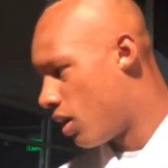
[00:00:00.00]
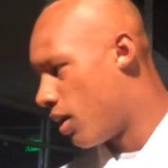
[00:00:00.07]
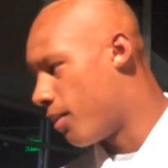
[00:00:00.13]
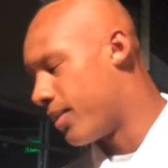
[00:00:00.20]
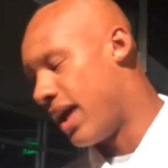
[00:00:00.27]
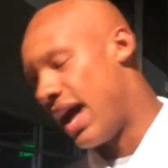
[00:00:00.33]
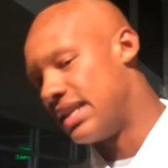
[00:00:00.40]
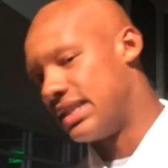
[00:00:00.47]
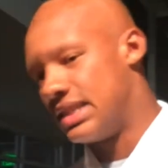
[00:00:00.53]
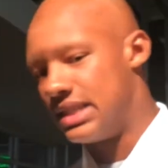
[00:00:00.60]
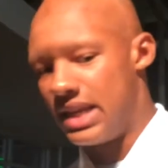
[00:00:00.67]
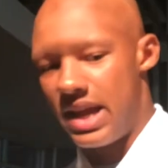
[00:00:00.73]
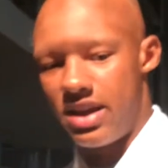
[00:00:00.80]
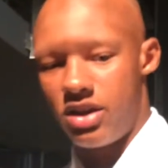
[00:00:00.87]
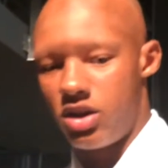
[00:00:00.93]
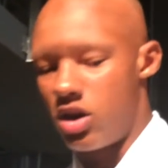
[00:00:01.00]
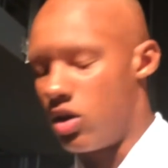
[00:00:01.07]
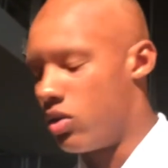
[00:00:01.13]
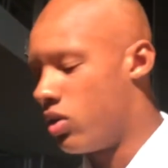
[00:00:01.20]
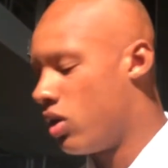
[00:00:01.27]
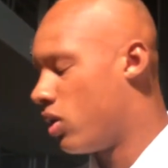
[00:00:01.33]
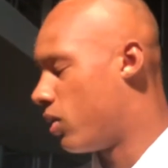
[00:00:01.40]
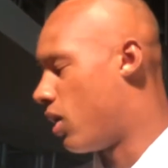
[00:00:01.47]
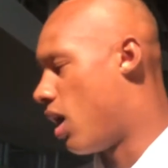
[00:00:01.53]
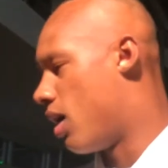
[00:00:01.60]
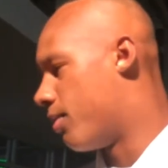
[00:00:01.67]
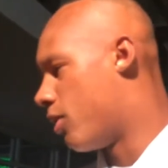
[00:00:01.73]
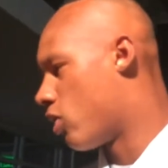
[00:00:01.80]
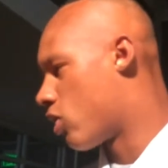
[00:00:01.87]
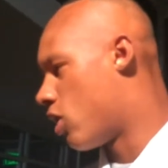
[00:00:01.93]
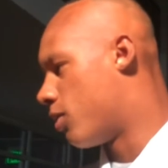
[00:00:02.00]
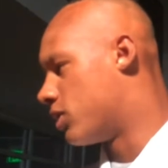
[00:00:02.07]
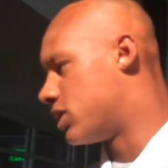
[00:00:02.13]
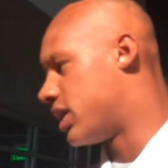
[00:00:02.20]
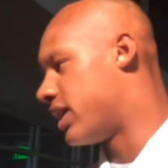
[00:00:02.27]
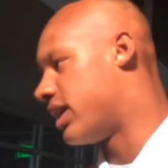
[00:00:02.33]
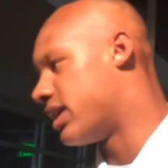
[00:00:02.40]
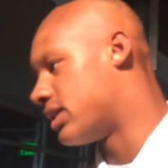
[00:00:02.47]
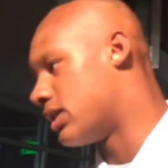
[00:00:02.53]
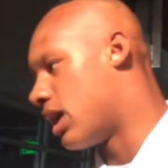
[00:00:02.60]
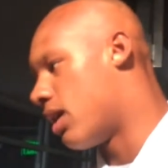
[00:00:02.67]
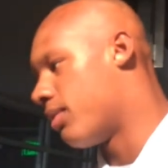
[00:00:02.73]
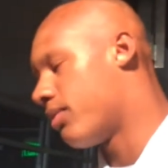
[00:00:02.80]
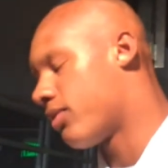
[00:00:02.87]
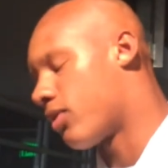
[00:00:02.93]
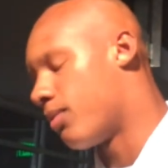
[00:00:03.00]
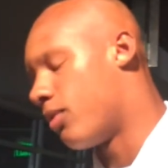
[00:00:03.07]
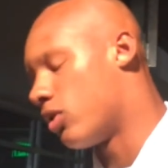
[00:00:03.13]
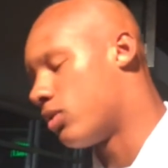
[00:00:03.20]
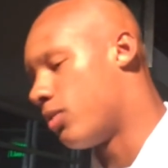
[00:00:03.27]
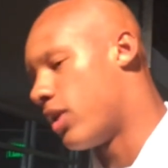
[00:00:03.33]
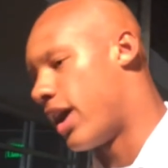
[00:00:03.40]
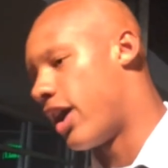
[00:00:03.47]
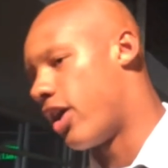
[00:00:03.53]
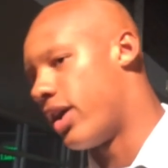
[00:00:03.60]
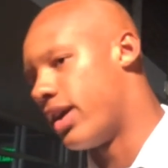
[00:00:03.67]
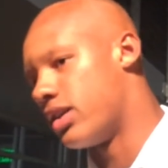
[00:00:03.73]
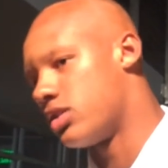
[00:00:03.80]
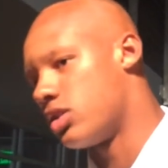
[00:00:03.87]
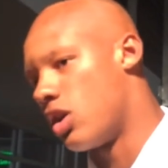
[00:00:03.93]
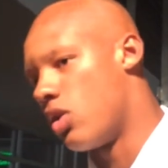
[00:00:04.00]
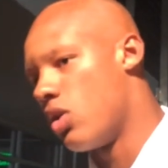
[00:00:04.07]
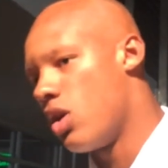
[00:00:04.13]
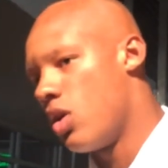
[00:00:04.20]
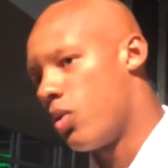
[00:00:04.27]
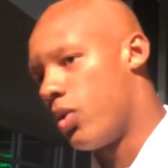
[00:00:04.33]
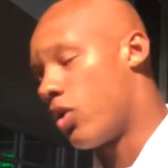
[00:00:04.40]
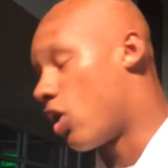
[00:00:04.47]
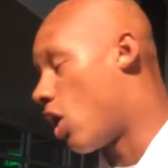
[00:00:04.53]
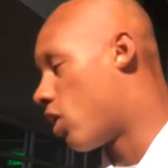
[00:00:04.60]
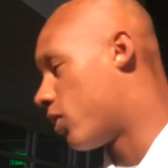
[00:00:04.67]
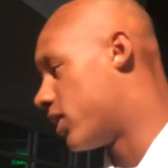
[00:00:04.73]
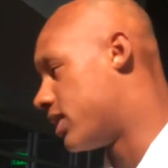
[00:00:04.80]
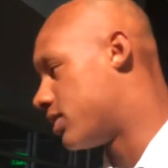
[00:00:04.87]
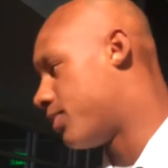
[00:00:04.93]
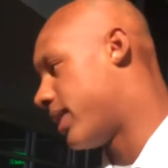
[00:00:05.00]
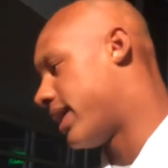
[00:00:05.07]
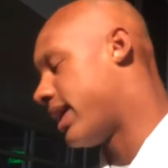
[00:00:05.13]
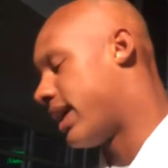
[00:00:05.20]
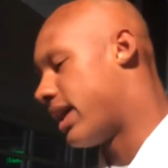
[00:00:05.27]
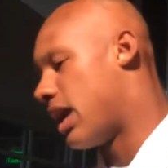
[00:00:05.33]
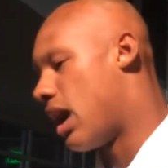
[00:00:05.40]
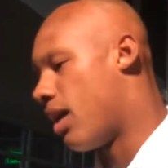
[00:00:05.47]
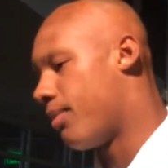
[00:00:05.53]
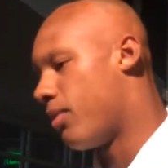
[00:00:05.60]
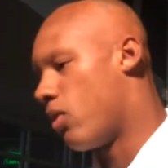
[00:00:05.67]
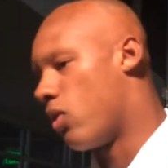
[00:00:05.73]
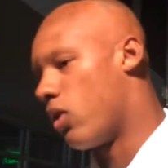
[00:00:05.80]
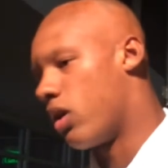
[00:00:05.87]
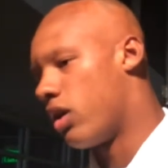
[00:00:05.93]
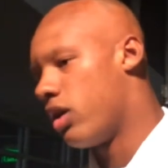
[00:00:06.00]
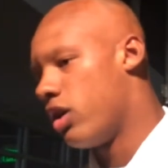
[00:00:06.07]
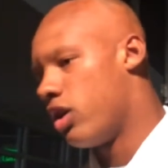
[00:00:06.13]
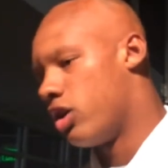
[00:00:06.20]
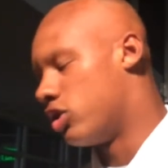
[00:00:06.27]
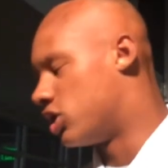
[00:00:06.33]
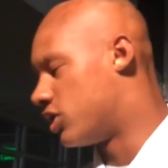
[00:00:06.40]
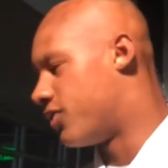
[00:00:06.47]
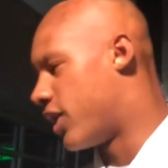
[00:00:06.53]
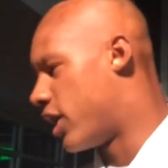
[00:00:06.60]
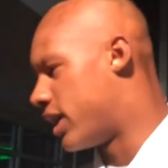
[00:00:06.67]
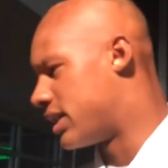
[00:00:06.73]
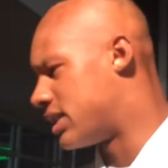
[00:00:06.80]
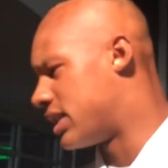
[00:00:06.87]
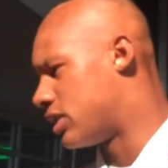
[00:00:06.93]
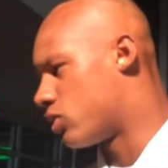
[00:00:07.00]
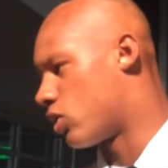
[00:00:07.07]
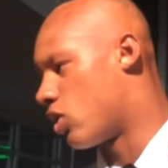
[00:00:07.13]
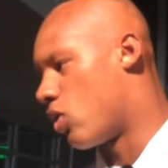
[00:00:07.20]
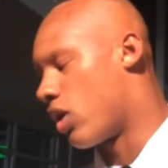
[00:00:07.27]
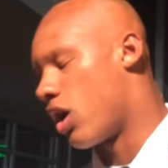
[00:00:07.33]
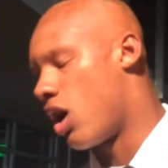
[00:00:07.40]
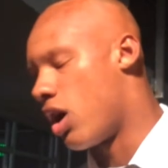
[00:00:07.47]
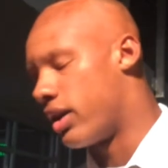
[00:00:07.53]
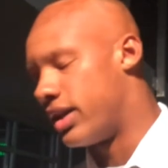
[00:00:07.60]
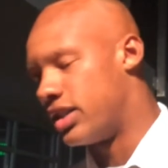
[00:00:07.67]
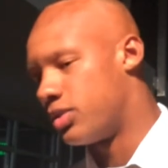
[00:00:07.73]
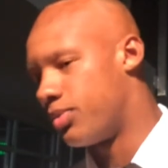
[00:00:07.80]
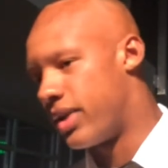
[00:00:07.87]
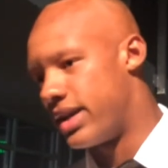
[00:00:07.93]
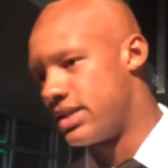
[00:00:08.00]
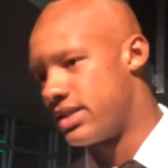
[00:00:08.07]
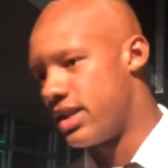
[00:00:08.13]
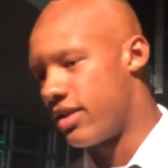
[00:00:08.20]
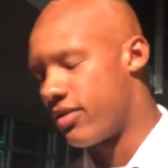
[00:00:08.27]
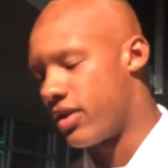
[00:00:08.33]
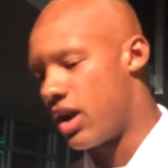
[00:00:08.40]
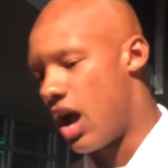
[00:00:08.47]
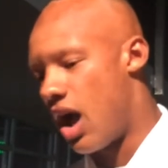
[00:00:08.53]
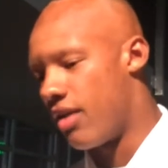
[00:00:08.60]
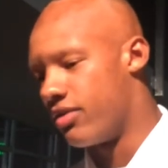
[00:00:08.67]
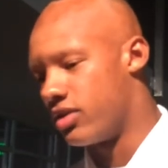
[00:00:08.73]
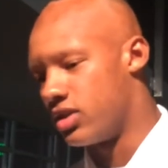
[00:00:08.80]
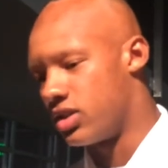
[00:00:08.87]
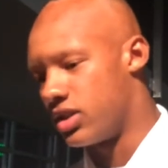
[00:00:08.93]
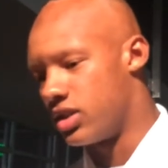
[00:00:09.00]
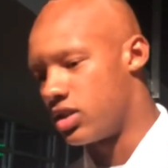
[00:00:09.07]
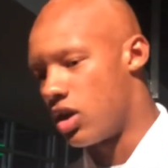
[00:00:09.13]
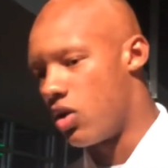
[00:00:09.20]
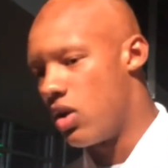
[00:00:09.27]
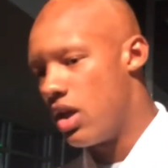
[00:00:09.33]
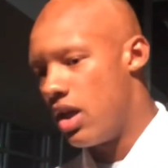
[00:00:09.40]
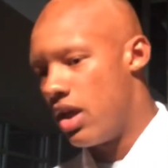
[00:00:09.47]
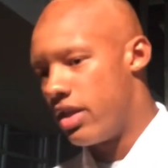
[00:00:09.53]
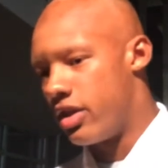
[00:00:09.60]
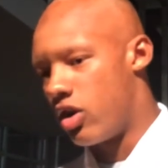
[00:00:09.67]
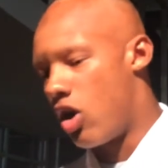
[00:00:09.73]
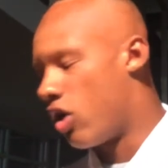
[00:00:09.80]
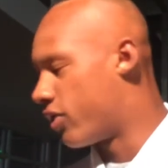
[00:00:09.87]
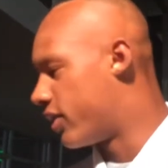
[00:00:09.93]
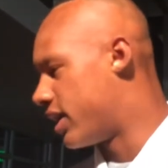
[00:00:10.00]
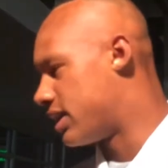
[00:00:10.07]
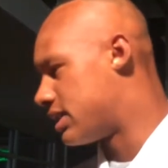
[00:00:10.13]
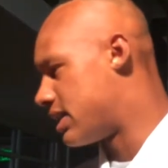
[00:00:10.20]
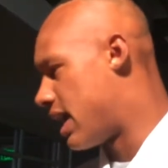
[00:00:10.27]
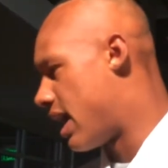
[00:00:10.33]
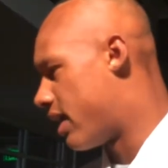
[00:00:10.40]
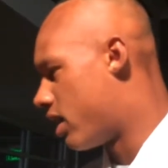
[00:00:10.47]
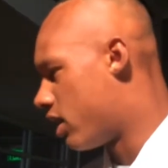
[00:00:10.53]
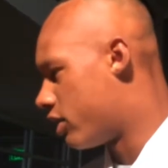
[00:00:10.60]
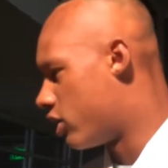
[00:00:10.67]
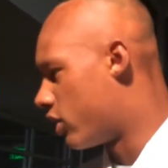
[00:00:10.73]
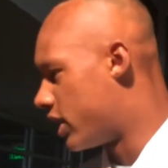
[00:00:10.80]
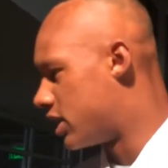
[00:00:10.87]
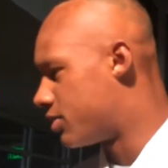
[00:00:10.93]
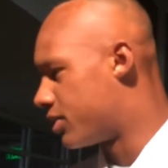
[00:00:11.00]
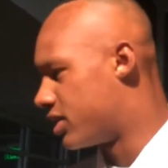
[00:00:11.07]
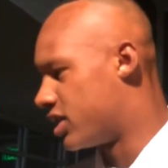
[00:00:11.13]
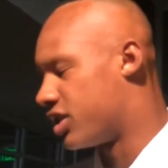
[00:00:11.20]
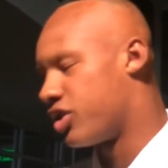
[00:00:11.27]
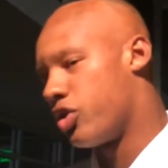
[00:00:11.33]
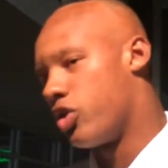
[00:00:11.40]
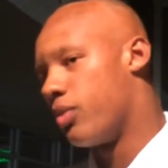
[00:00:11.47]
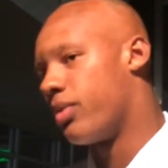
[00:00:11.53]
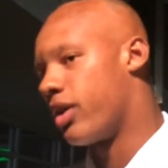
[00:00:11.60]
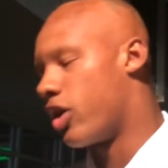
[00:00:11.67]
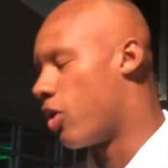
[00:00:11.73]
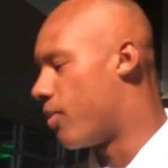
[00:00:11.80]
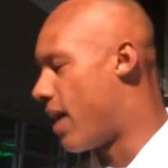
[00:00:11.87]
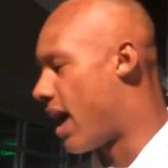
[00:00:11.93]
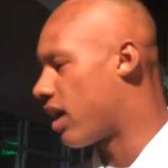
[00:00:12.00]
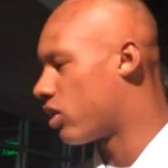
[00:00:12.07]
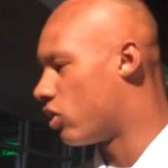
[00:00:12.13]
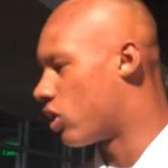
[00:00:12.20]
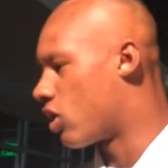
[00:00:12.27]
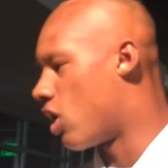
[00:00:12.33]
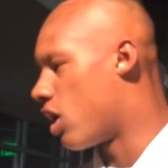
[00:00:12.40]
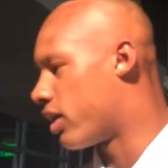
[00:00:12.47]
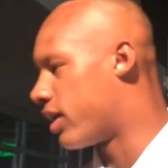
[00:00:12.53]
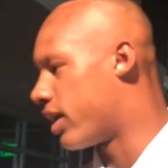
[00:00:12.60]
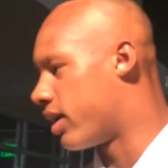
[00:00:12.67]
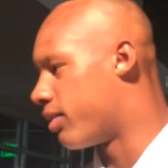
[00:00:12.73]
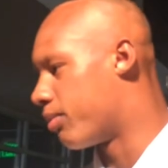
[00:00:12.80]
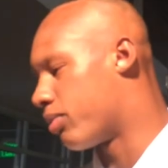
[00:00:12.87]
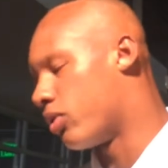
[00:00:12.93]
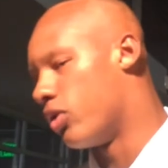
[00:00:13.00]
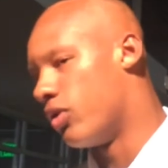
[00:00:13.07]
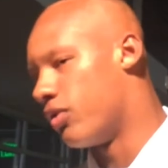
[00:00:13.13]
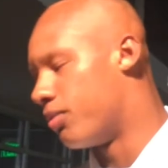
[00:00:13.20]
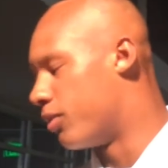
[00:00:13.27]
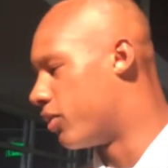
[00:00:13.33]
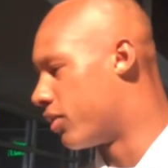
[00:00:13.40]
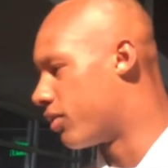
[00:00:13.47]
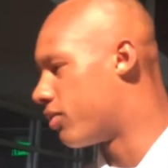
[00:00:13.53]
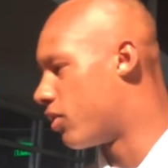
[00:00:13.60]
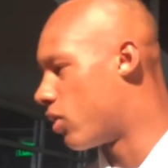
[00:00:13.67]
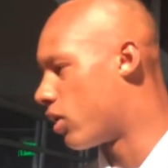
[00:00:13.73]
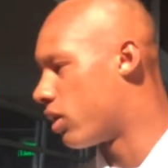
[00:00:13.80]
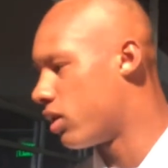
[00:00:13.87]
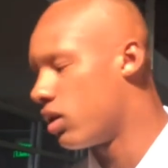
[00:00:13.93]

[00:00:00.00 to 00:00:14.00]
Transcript: I mean, as I said, you know, Oklahoma's hitting us up from multiple areas, so we were always picking it up, or, you know, just various things were going on. Each play is different, obviously. So they're all things that, you know, each position group can go back, work on it, and improve moving forward.